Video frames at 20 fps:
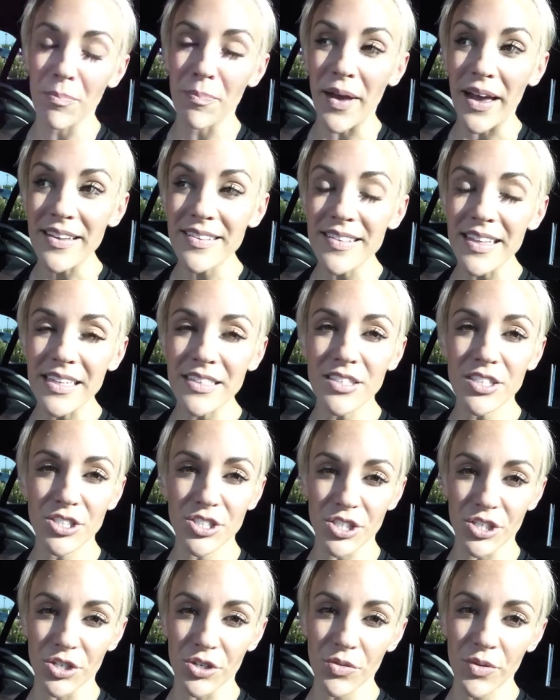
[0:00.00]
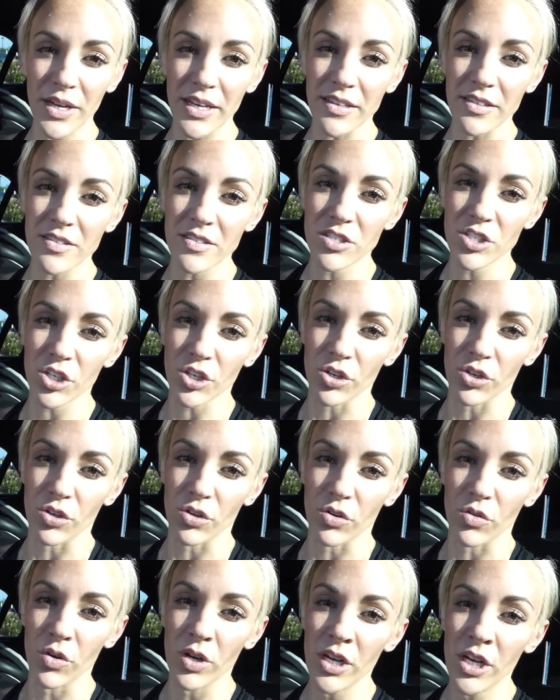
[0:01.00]
best thing to do is
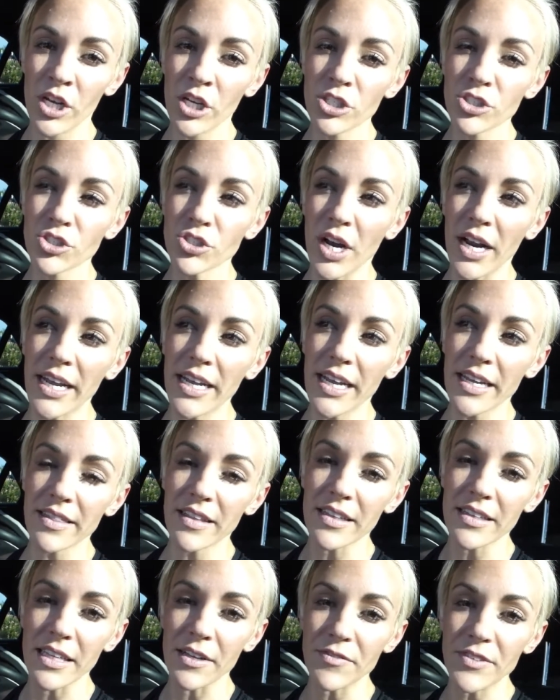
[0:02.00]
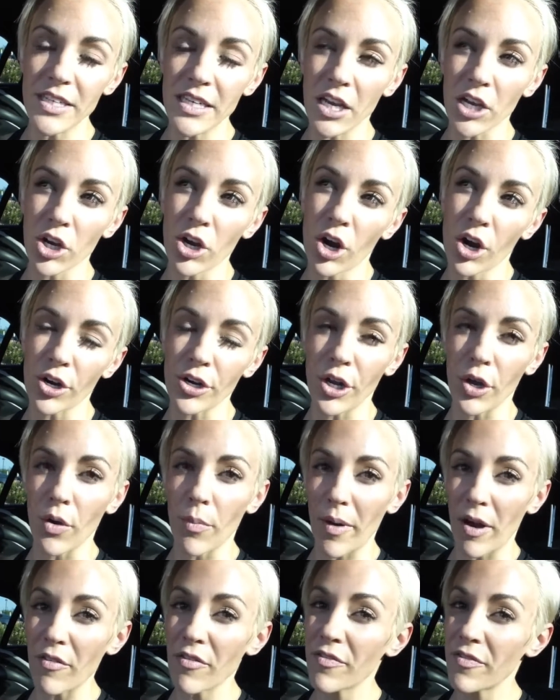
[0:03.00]
to try and get the lifting and cardio
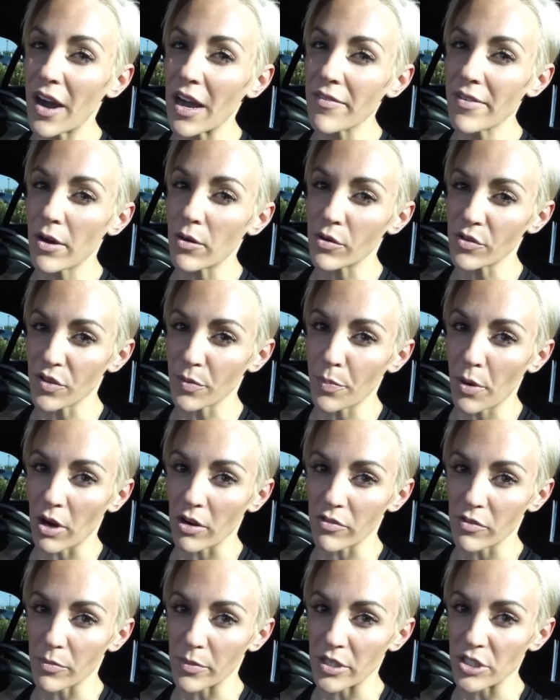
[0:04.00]
about five hours apart from